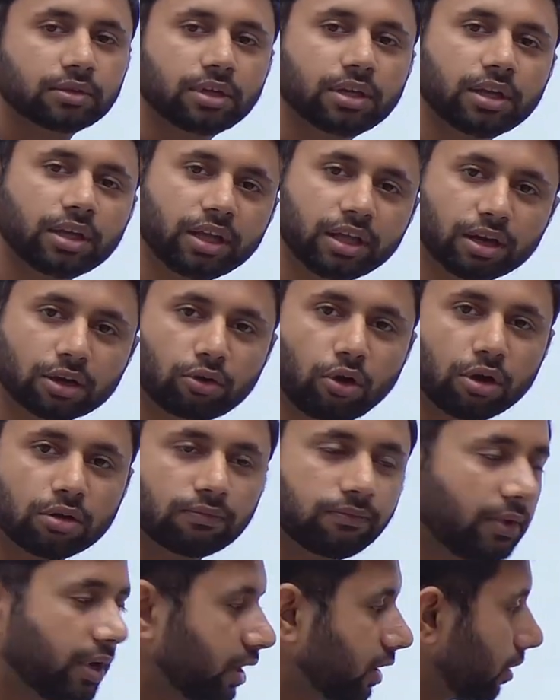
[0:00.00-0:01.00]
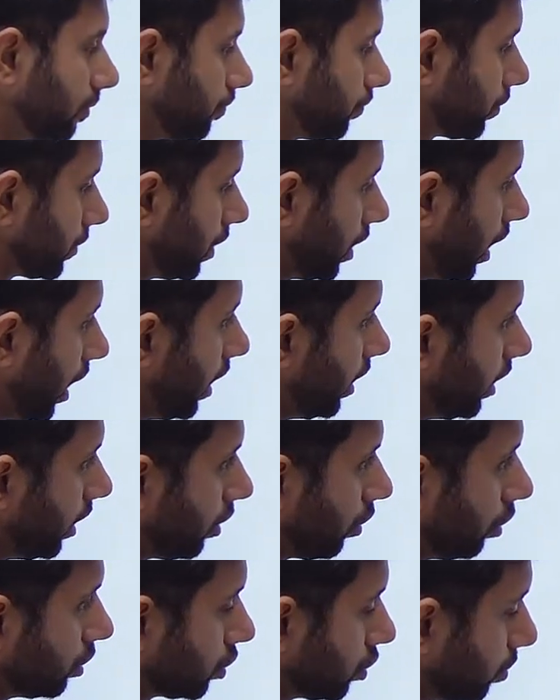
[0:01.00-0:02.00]
in a conflict, and it
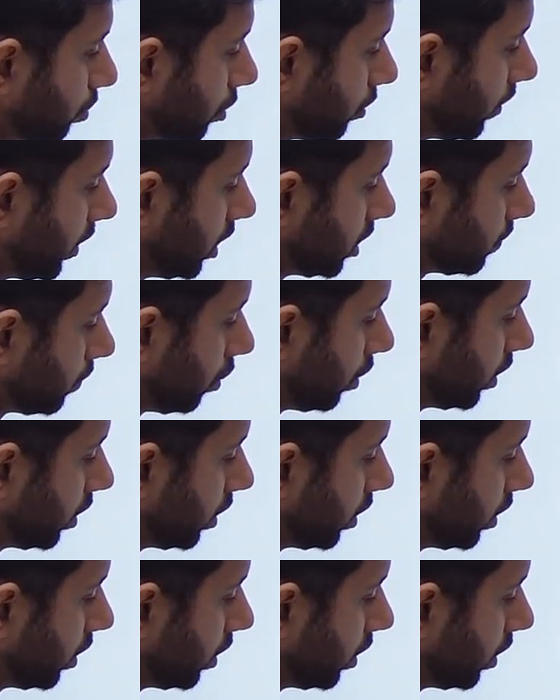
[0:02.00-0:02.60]
also provides for